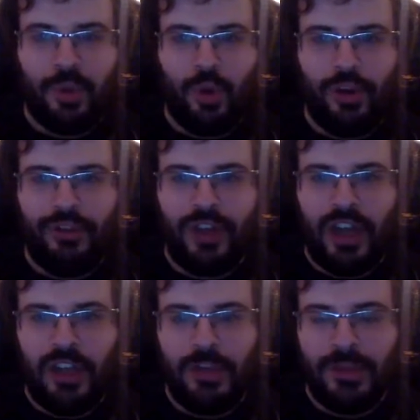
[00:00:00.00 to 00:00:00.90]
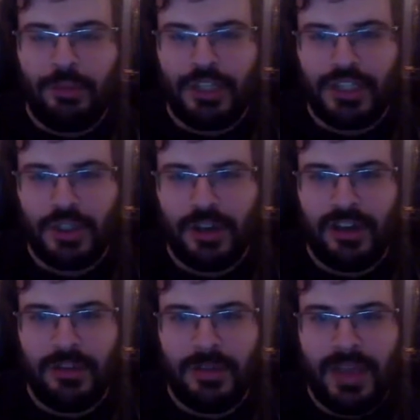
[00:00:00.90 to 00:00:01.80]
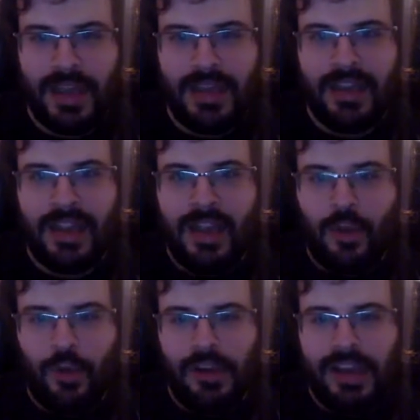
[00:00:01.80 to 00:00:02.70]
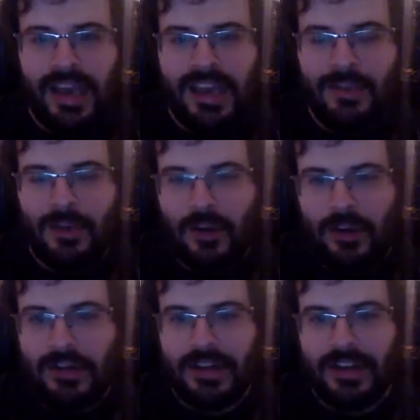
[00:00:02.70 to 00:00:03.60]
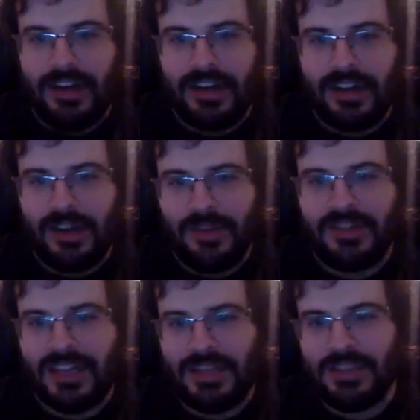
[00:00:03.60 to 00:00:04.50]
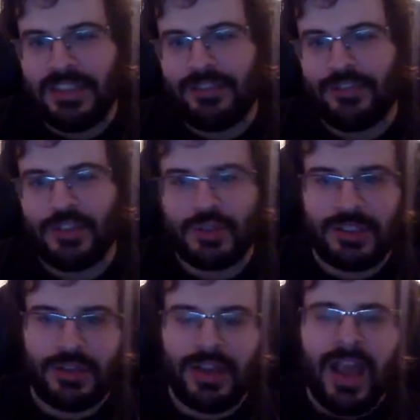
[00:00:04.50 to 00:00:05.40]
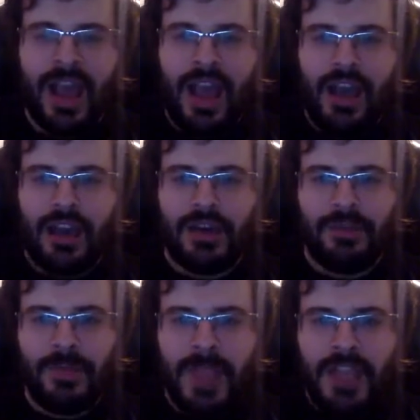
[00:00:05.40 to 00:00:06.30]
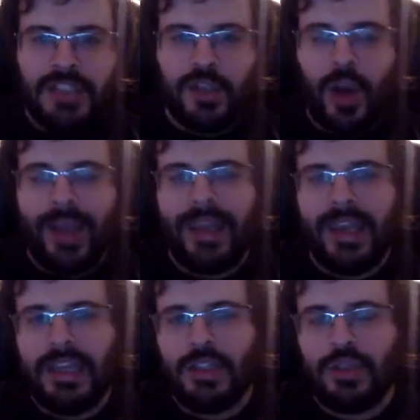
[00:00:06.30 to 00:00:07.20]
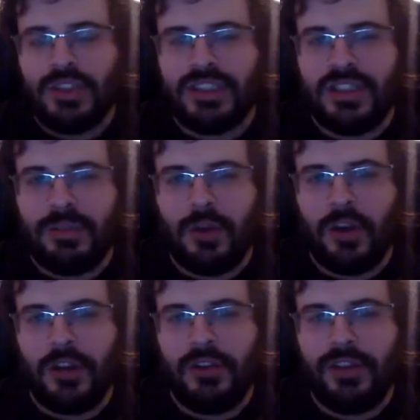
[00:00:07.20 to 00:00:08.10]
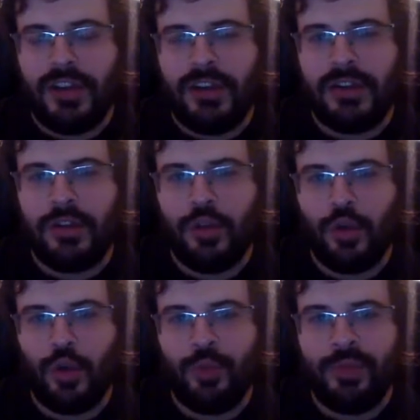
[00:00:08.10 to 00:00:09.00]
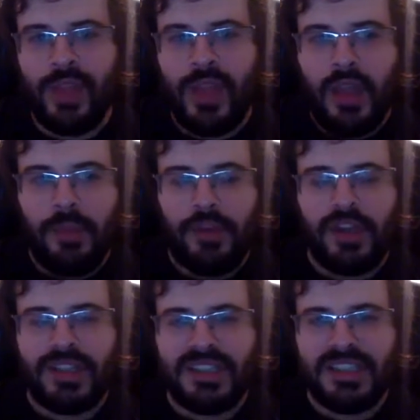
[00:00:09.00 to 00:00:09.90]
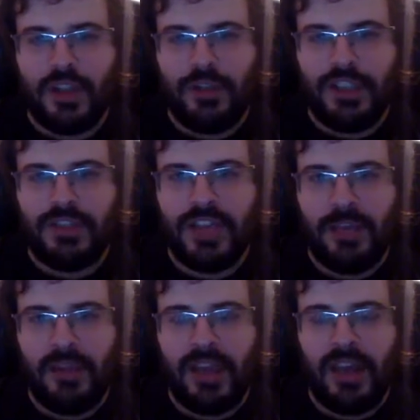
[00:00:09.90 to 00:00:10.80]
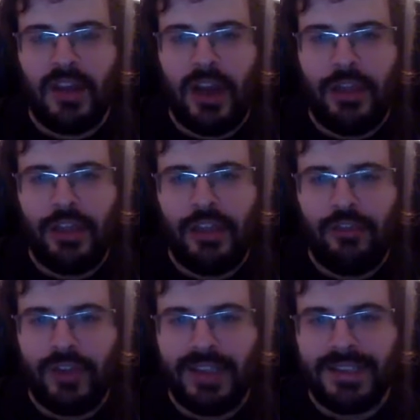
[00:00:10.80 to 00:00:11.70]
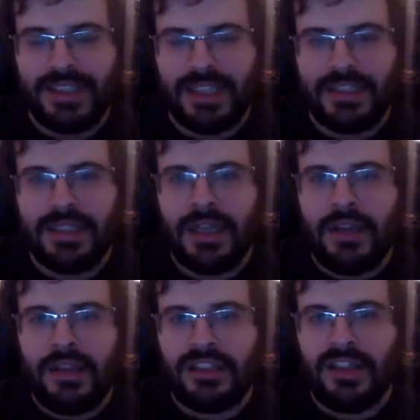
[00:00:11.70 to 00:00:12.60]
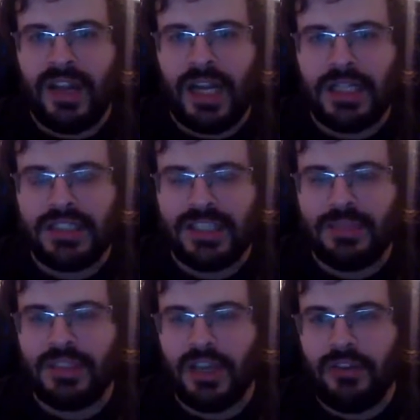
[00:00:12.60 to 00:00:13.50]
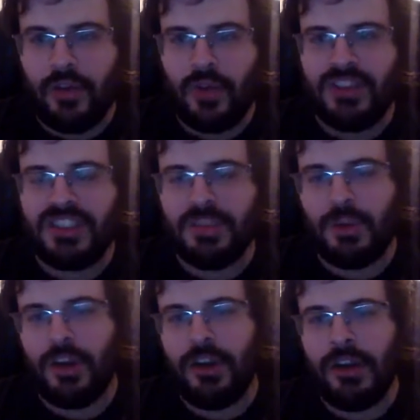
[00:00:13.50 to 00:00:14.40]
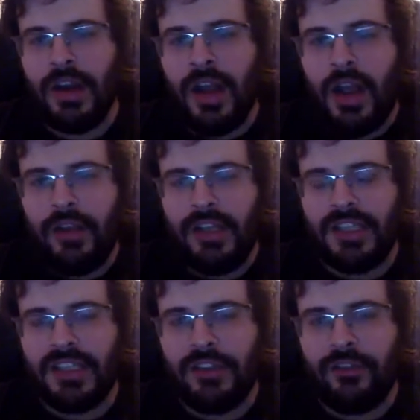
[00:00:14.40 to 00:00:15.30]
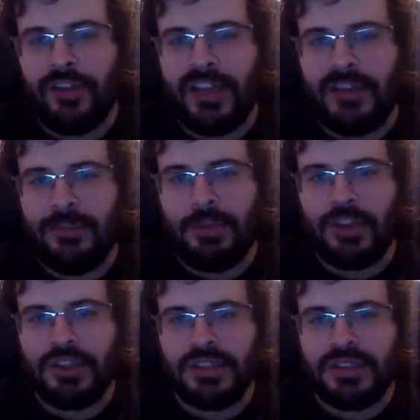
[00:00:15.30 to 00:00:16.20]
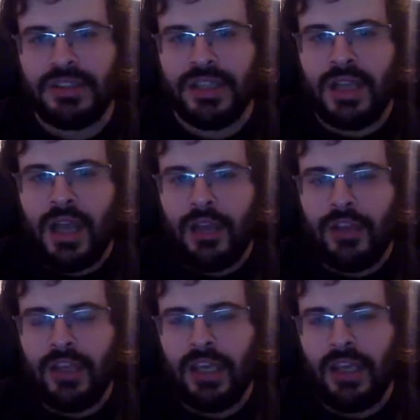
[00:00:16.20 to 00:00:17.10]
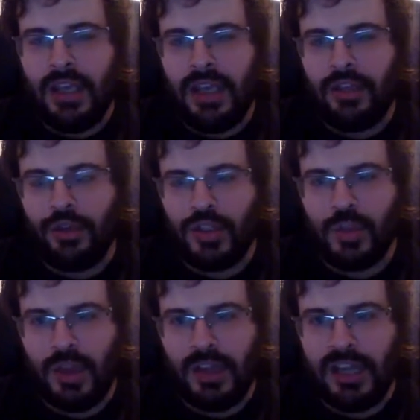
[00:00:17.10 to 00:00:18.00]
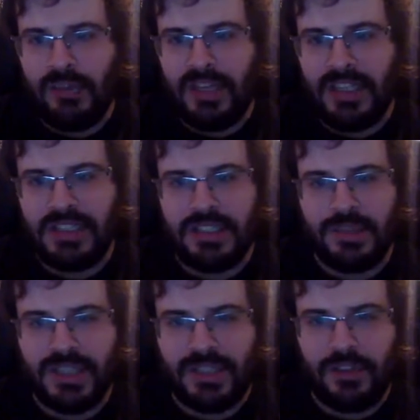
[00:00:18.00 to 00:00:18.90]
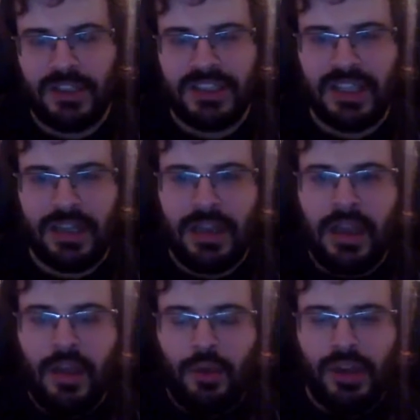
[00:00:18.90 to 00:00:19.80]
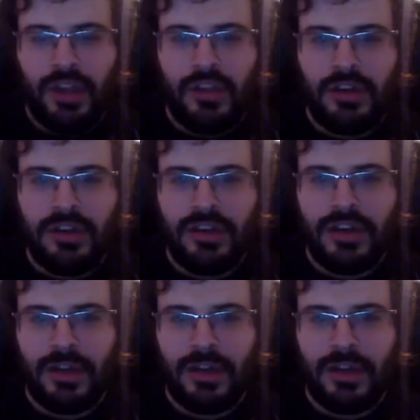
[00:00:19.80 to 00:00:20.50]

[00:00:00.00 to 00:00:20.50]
poured volume and pressure on him and really had him hurt a couple of times in that first round. So I can't trust Marlon Vera to put a consistent offensive game together. I think Frankie Saenz does a lot of the same stuff, only smarter. I think he's going to fight in bursts. I think he throws well in combination. Specifically, he's got really good